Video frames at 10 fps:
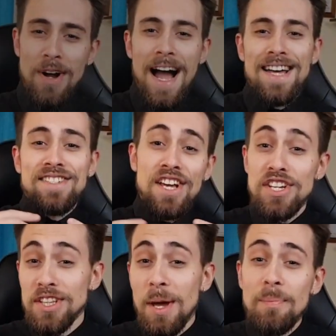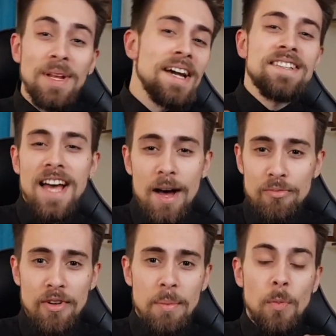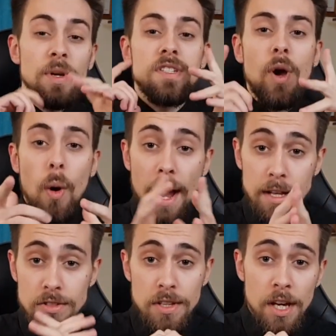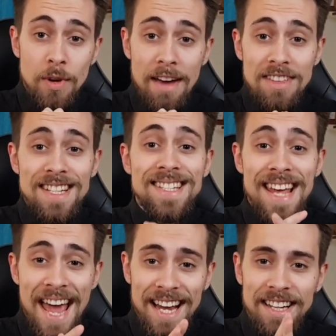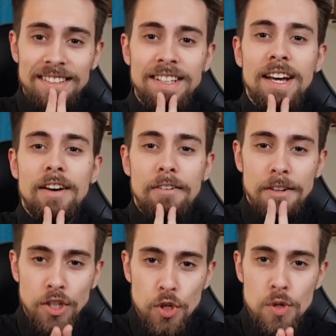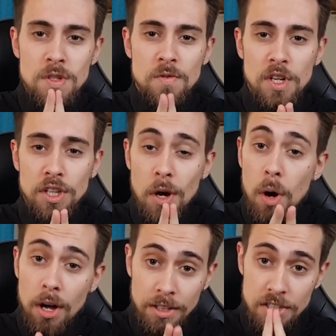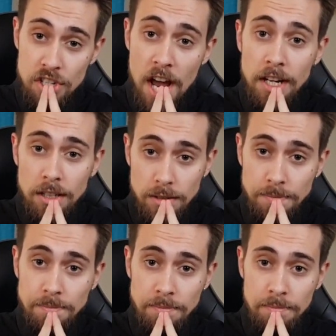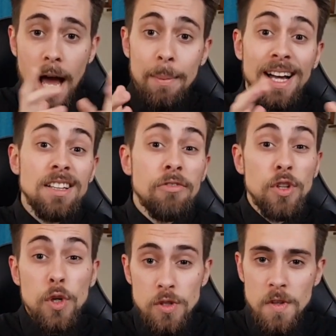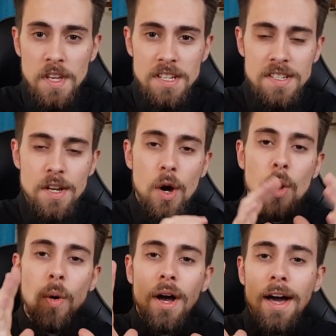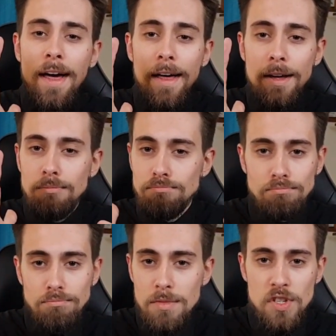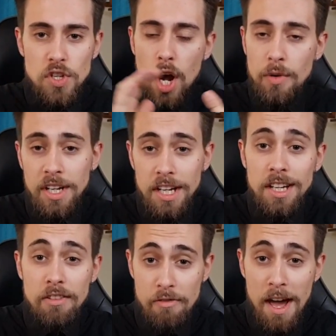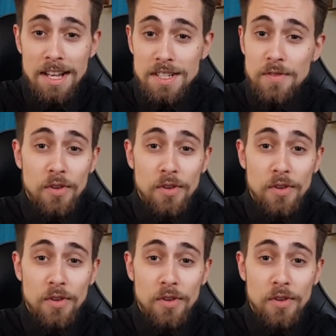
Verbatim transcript: Hello guys, Ancient Gameplays, I'm Fabio Pisco and today we have the second news video on this channel. I'm kind of new to this, so sorry in advance